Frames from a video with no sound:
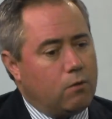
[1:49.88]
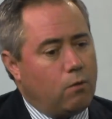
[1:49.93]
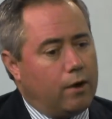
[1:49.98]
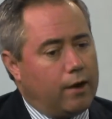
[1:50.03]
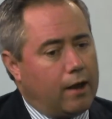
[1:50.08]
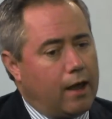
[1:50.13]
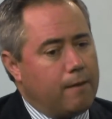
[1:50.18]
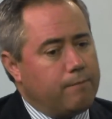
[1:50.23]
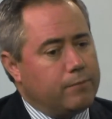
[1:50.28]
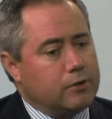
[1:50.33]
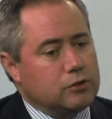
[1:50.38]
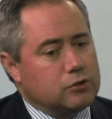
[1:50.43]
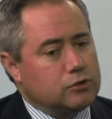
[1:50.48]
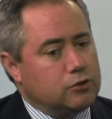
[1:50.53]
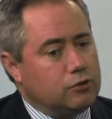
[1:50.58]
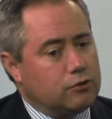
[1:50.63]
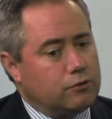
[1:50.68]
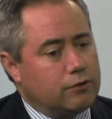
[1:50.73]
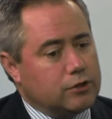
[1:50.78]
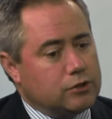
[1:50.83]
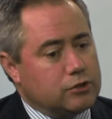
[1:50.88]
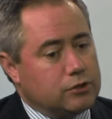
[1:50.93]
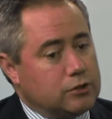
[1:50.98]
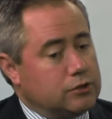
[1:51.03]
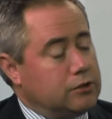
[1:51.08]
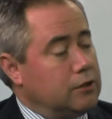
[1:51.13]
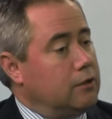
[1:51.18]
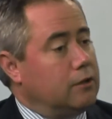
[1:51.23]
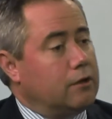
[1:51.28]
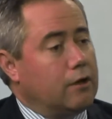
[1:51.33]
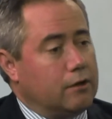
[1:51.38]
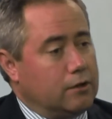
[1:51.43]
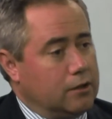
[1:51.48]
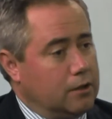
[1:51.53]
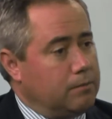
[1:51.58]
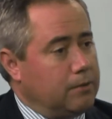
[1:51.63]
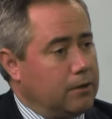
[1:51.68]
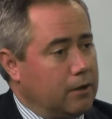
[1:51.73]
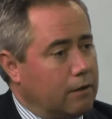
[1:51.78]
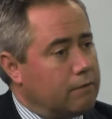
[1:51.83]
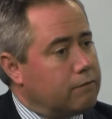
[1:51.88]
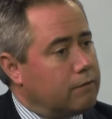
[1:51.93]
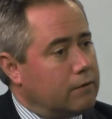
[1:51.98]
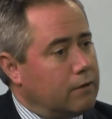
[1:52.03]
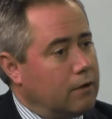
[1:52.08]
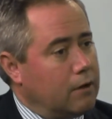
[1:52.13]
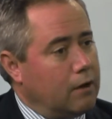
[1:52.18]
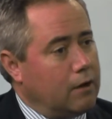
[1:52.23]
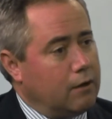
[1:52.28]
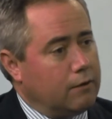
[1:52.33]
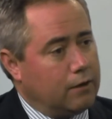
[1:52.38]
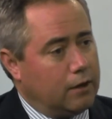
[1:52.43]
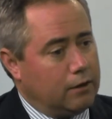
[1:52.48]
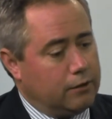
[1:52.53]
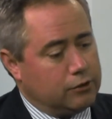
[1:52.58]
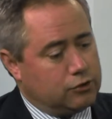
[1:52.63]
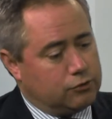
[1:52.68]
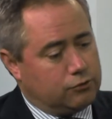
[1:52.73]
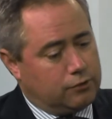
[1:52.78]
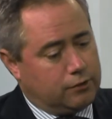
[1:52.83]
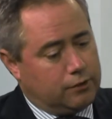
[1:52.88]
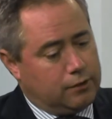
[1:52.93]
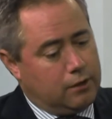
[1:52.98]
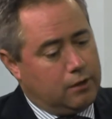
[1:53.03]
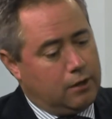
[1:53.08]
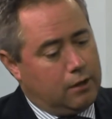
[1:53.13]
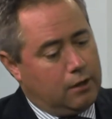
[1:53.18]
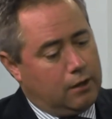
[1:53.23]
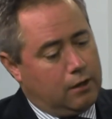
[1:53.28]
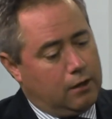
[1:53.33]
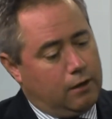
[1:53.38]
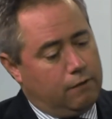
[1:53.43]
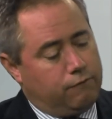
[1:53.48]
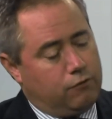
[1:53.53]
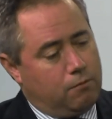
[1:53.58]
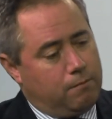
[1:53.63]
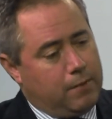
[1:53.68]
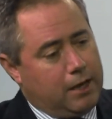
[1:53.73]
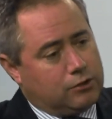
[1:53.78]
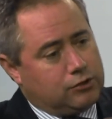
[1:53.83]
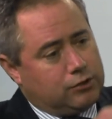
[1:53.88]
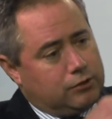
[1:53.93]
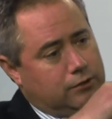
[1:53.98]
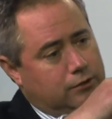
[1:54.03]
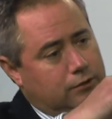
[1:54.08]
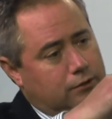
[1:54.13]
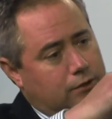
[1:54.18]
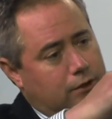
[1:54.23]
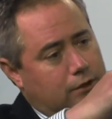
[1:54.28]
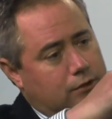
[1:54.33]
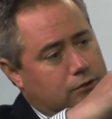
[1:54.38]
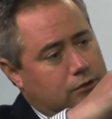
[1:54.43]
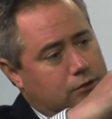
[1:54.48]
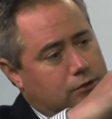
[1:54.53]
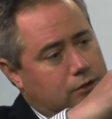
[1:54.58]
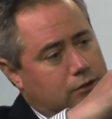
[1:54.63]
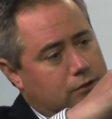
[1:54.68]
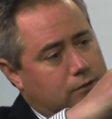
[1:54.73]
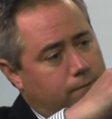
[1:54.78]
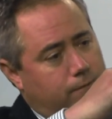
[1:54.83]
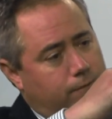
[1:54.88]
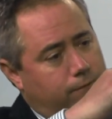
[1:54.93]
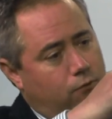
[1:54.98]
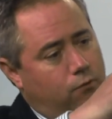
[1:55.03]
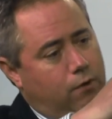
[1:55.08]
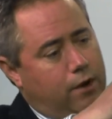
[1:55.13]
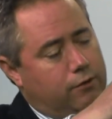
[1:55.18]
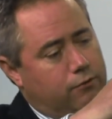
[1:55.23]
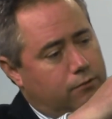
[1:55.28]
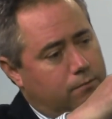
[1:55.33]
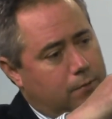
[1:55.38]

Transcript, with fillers: what happened is Newcrest just didn't go deep enough. They literally, if you imagine there's a system four hundred